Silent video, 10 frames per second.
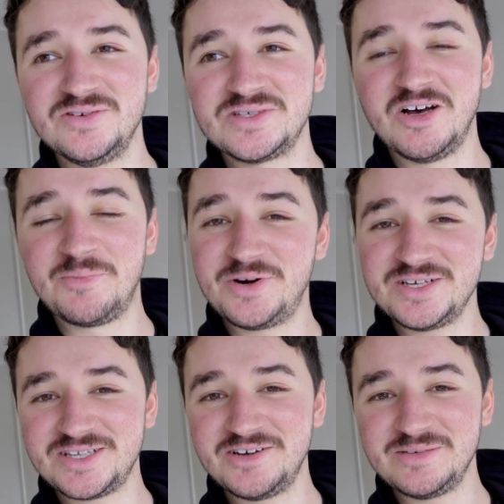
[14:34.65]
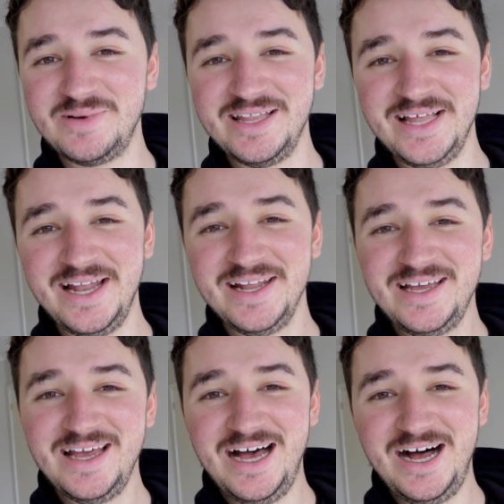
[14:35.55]
so I'm pretty stoked about
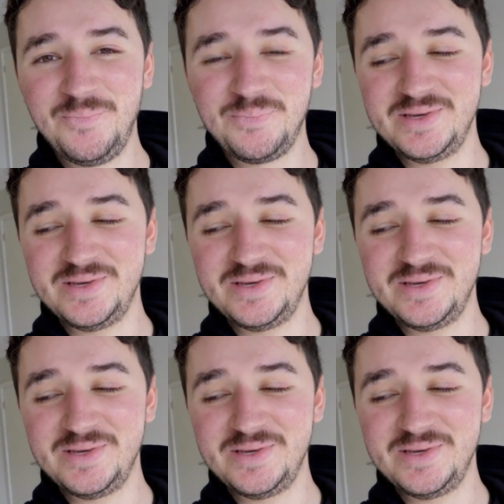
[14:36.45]
that.